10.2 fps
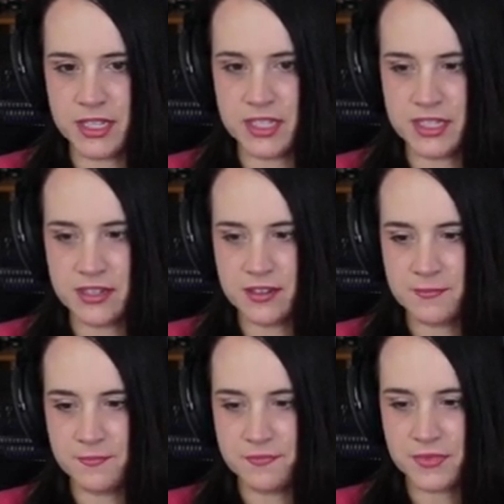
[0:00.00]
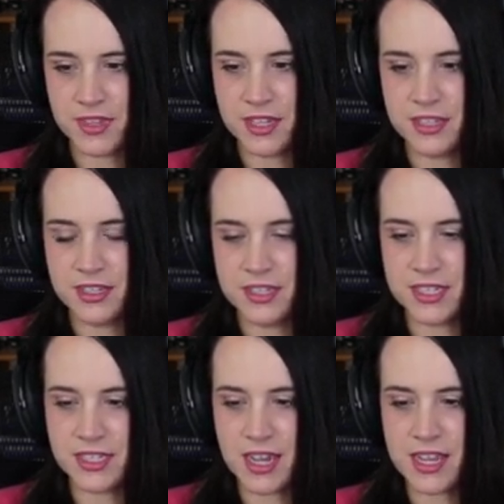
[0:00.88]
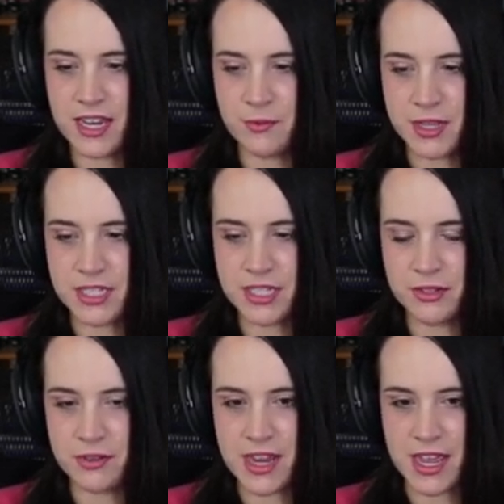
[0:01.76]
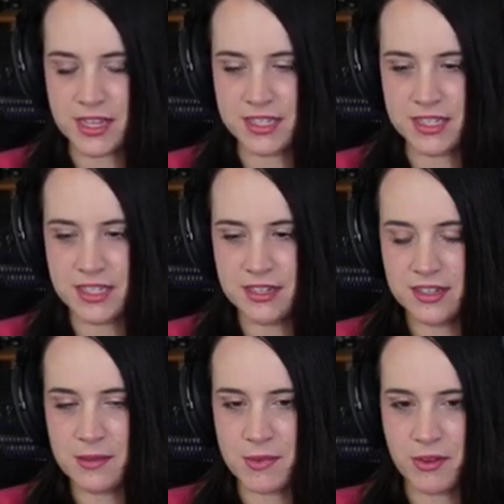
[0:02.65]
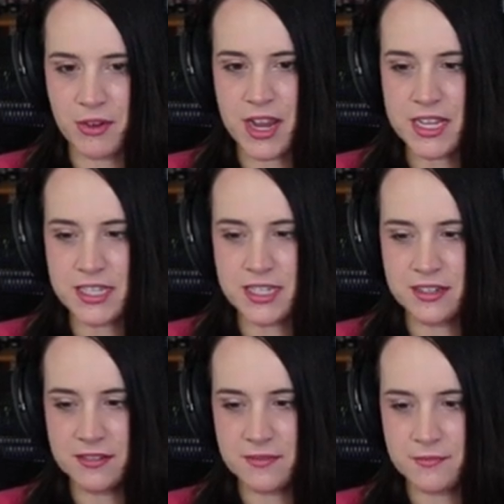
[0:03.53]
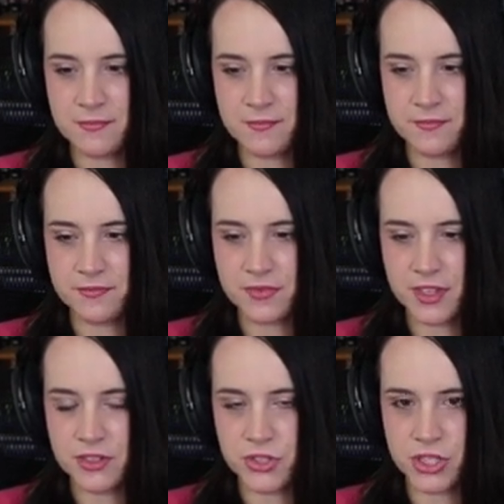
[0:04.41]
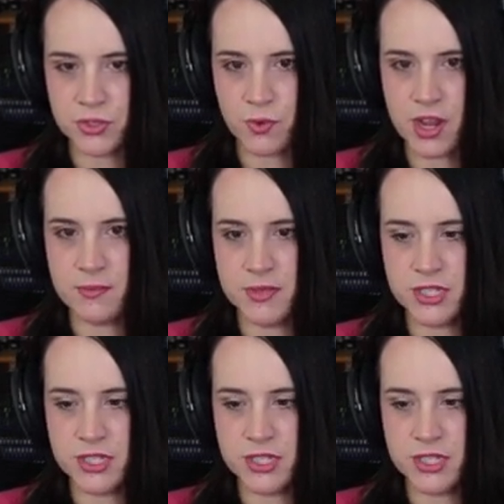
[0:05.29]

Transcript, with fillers: is deciding what to do next. Am I right? She's right,